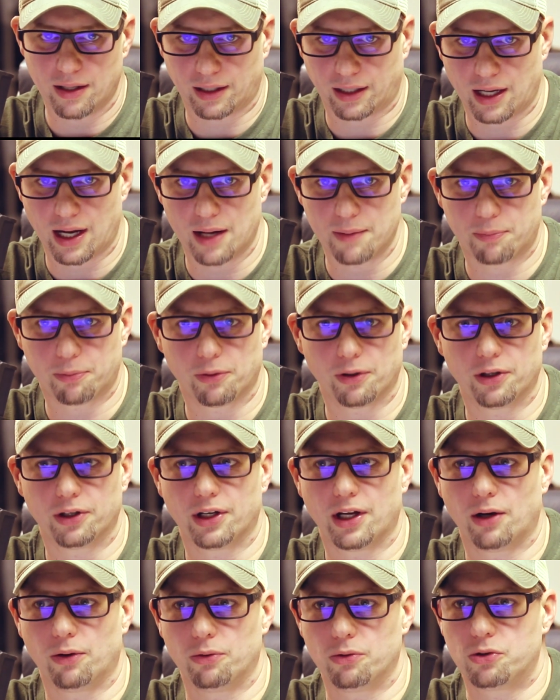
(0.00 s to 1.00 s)
I printed
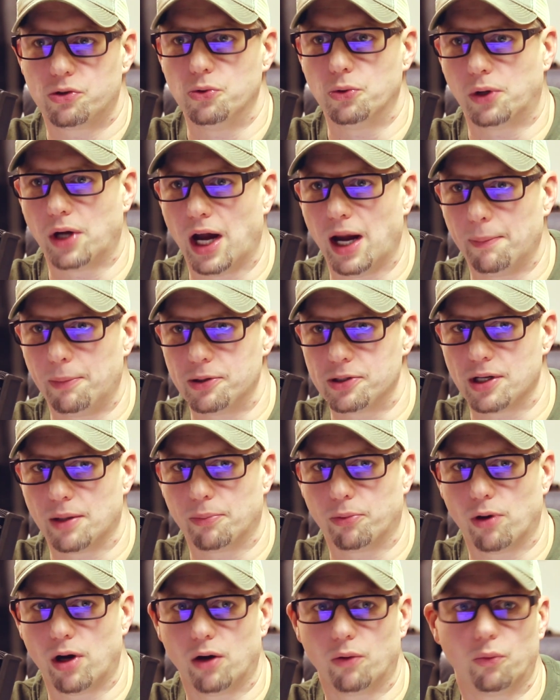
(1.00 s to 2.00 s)
out 2 copies. I
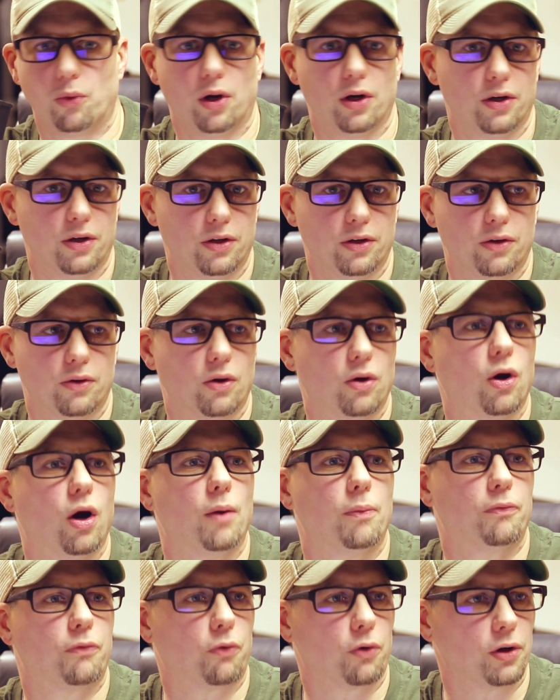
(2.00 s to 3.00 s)
brought one
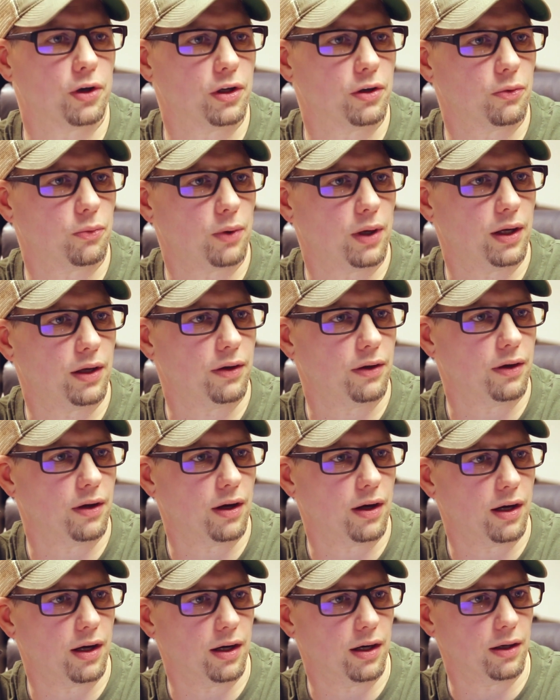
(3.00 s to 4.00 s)
up for you when
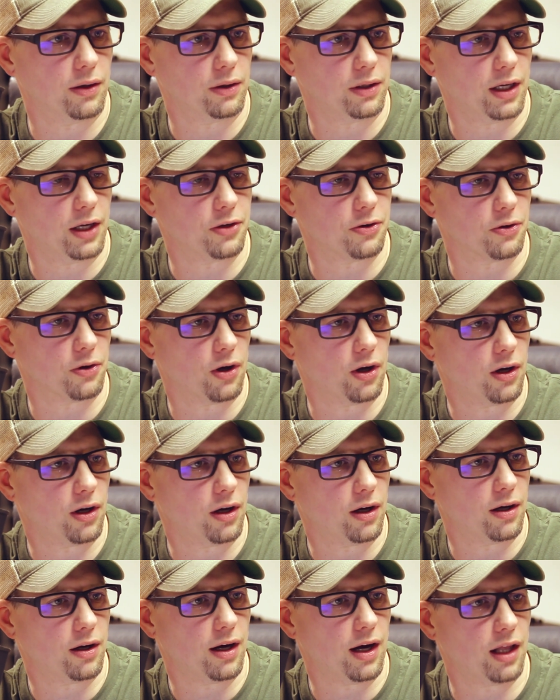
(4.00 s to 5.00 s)
you had your
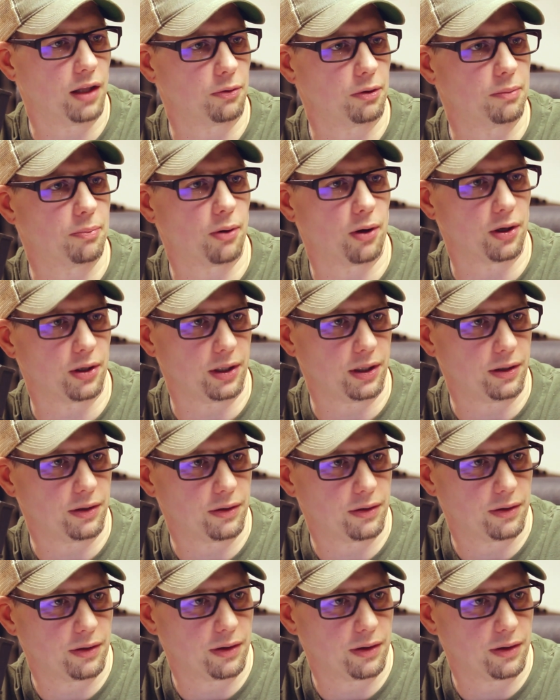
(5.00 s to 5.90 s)
Halloween party,